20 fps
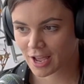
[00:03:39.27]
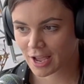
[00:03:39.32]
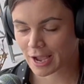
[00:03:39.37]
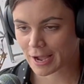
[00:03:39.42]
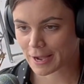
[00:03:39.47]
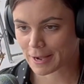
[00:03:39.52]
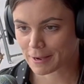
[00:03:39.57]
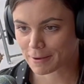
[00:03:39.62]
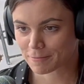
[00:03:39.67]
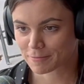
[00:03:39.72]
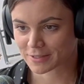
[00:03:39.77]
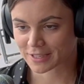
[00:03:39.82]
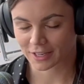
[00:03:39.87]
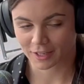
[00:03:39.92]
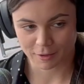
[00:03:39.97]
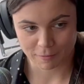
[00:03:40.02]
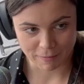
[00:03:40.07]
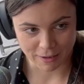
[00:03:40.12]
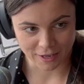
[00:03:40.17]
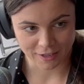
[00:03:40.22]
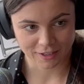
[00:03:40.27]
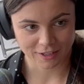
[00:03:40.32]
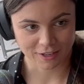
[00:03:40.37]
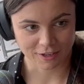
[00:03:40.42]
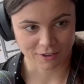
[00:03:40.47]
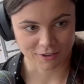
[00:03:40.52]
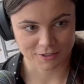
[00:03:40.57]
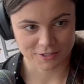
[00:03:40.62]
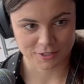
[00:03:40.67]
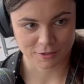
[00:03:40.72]
Della Bella
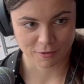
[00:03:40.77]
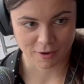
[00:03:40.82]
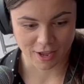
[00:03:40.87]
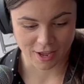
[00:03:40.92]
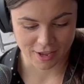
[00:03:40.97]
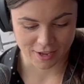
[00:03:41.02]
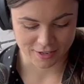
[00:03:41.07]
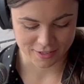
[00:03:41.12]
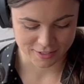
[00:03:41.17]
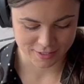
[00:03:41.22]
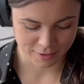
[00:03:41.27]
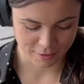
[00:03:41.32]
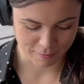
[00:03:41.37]
also has